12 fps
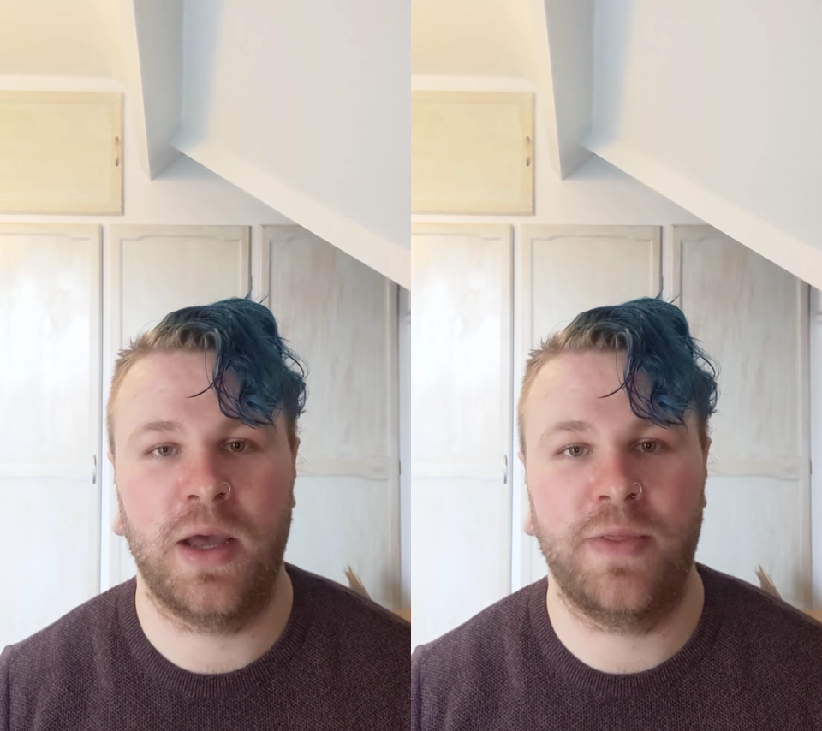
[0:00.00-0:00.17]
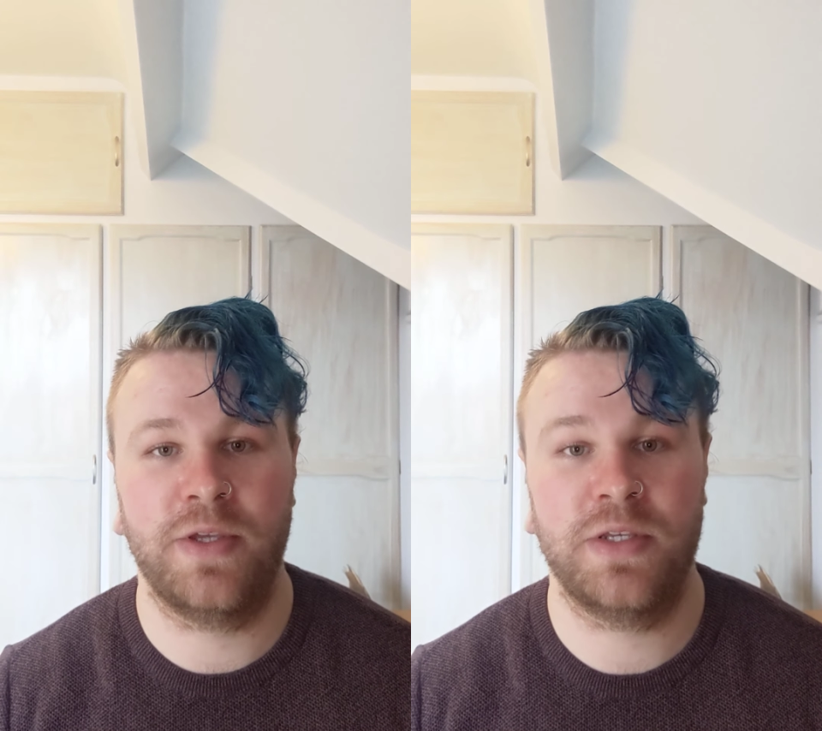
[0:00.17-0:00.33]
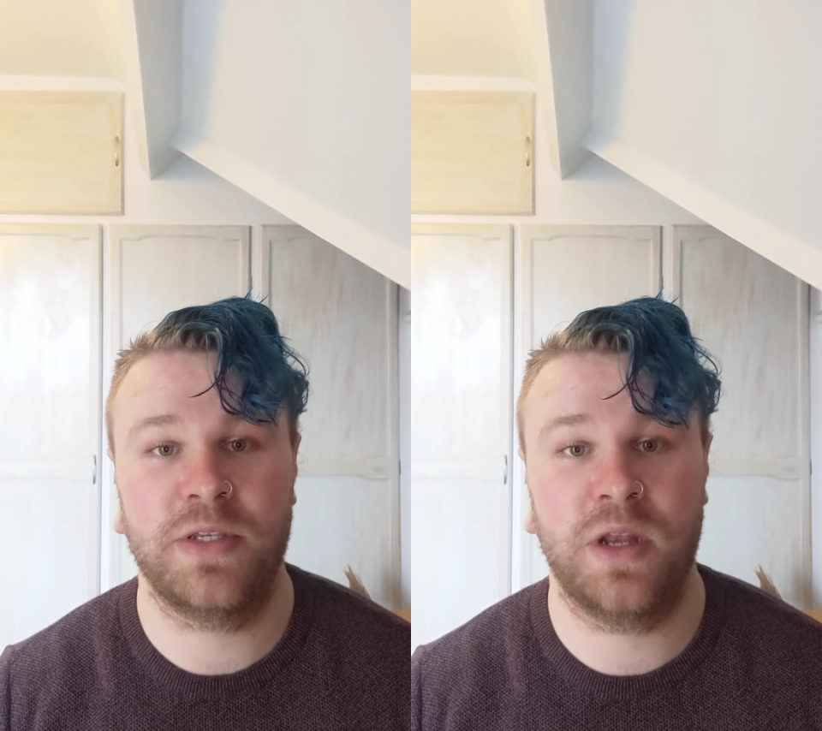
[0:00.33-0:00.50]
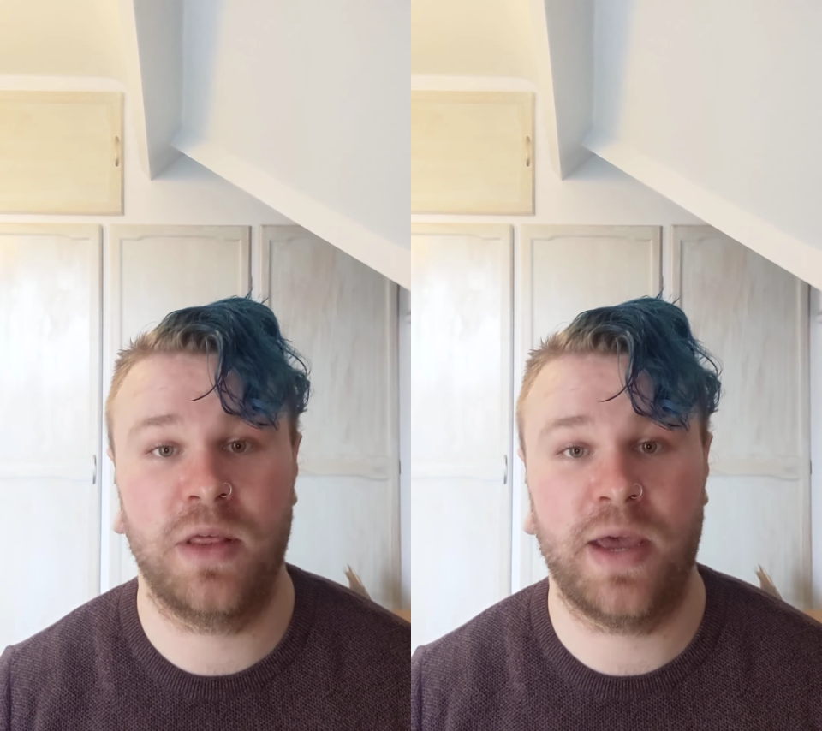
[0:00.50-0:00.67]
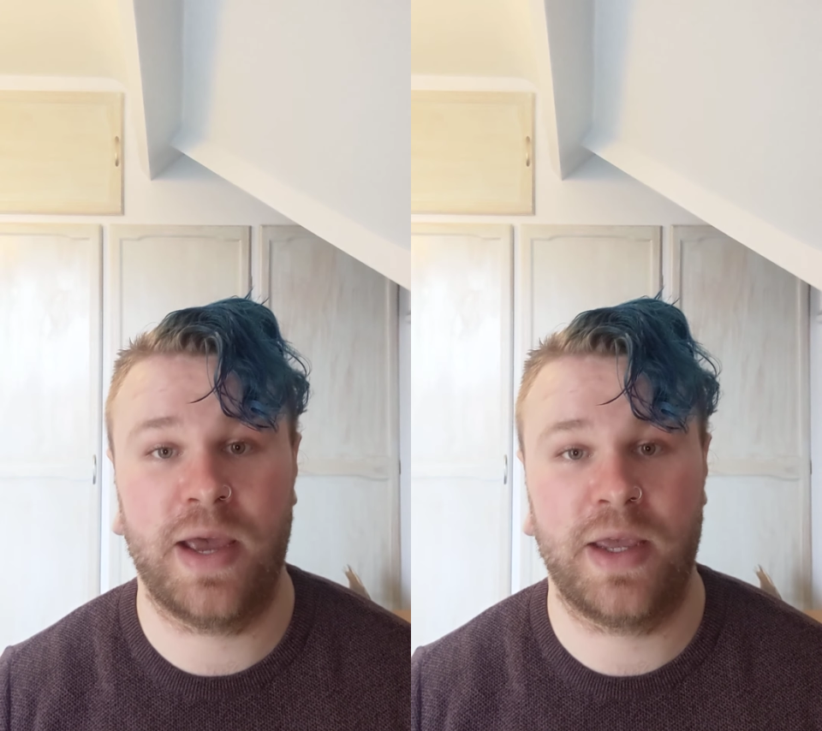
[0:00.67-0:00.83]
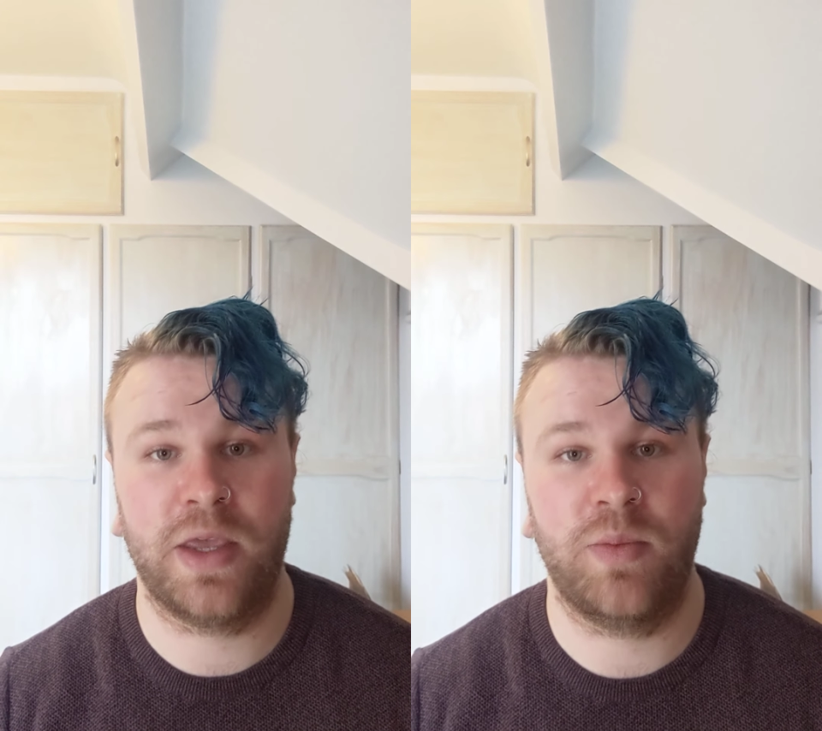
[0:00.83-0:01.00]
This is another
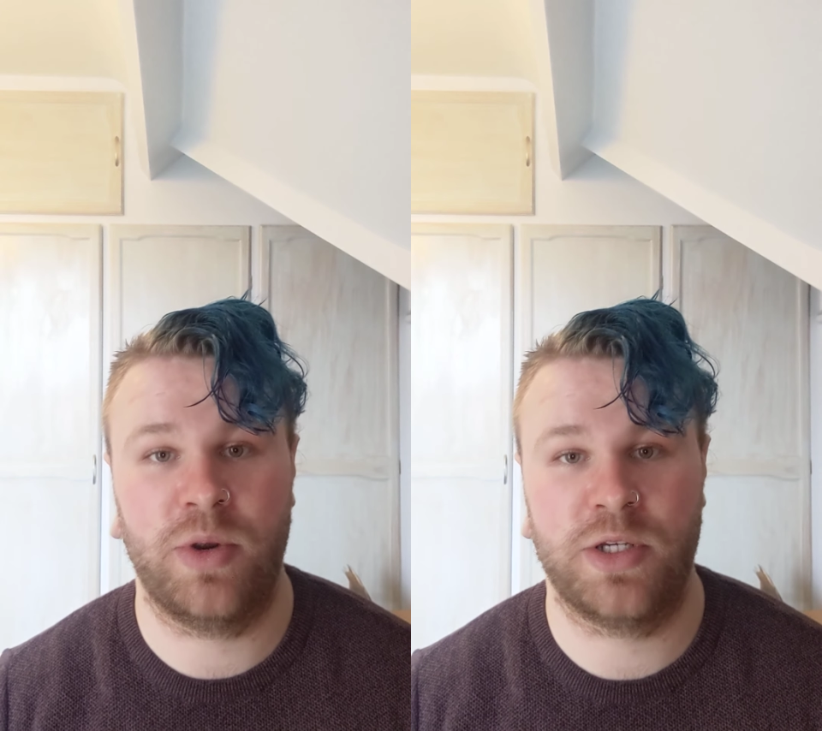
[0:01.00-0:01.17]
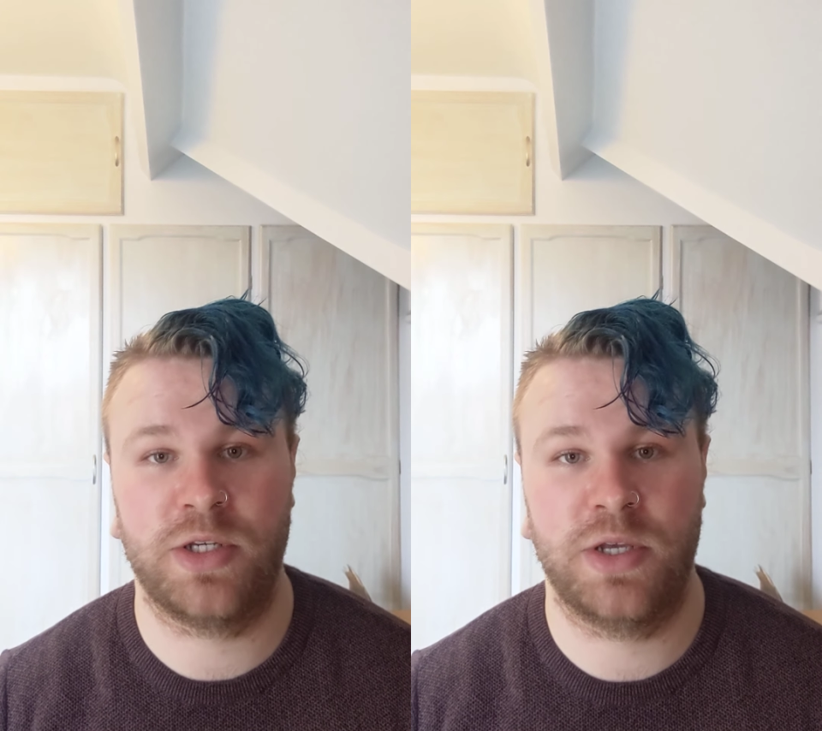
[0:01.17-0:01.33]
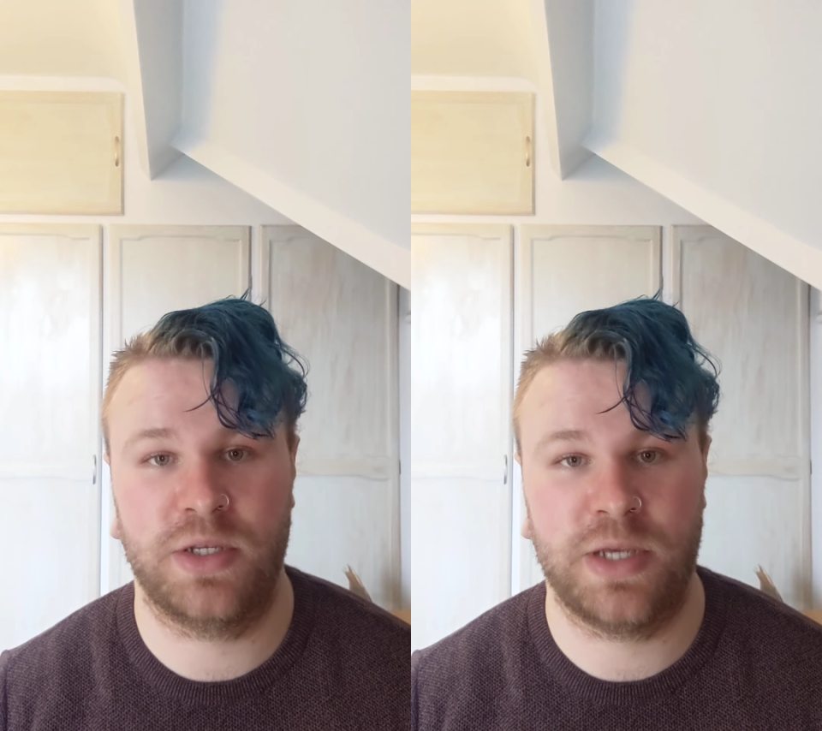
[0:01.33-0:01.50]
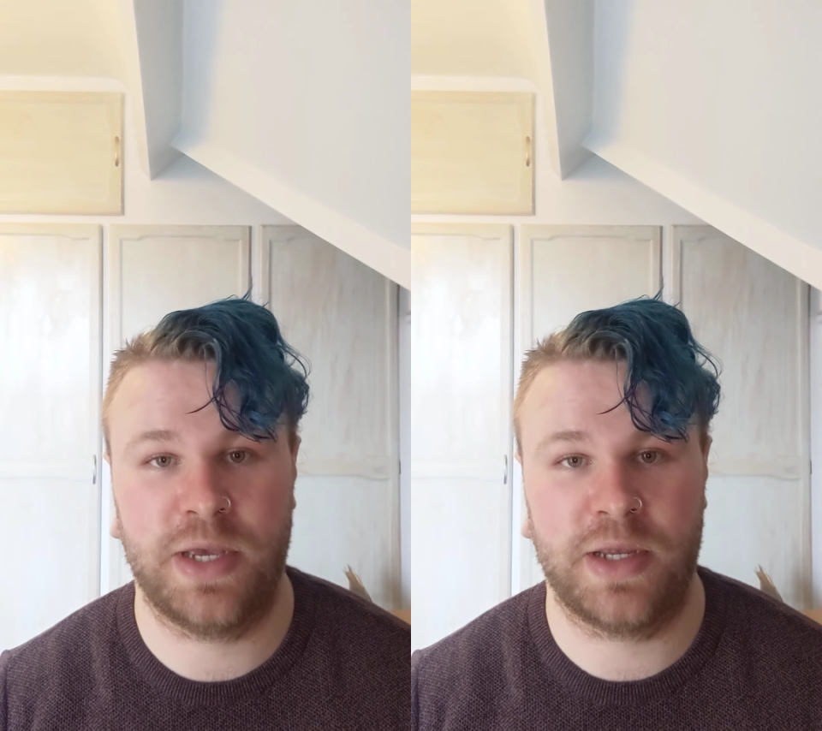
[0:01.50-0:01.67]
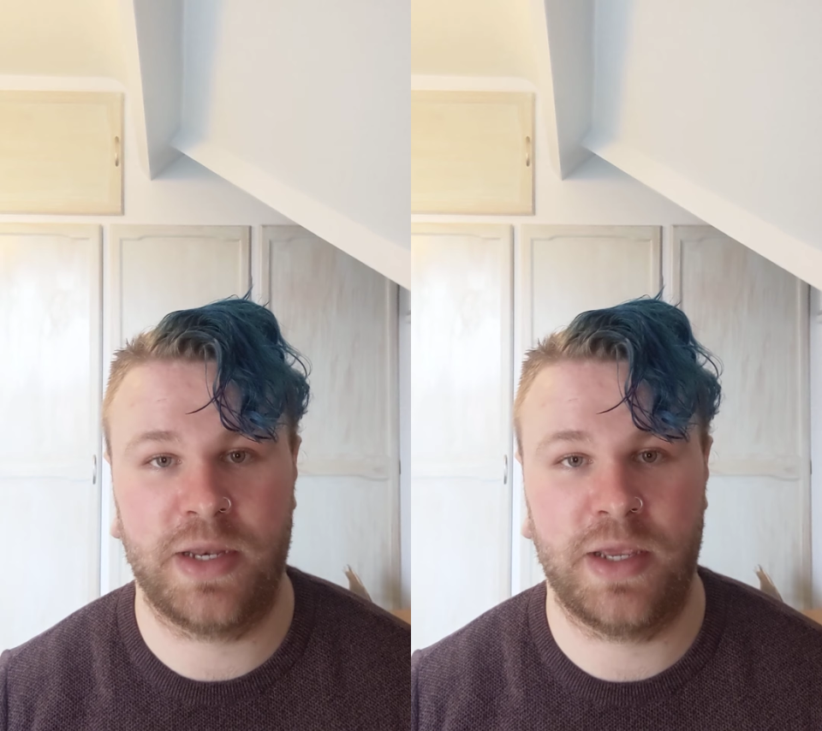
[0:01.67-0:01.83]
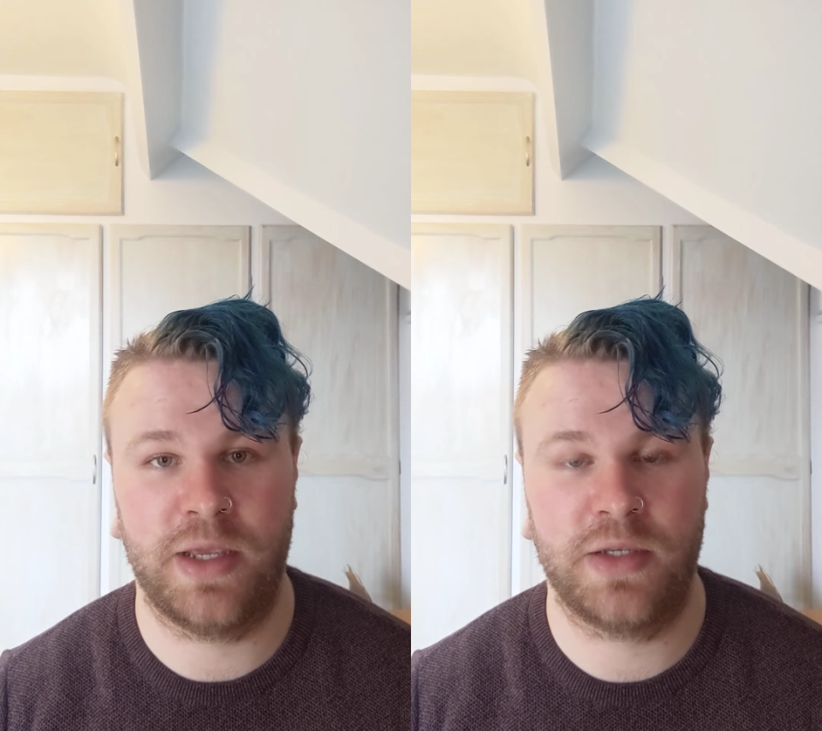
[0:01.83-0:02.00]
acupressure
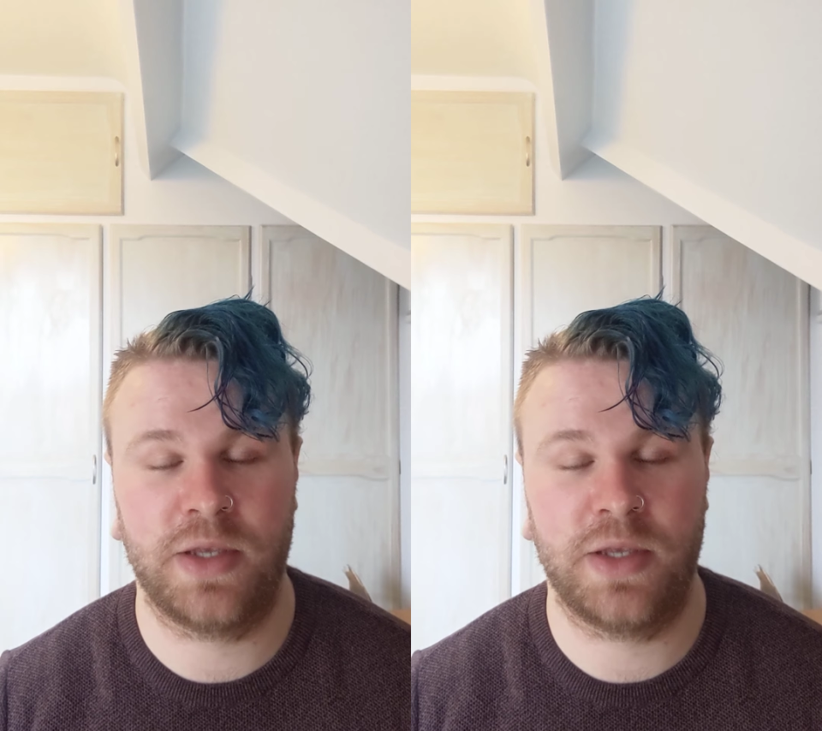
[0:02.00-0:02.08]
technique.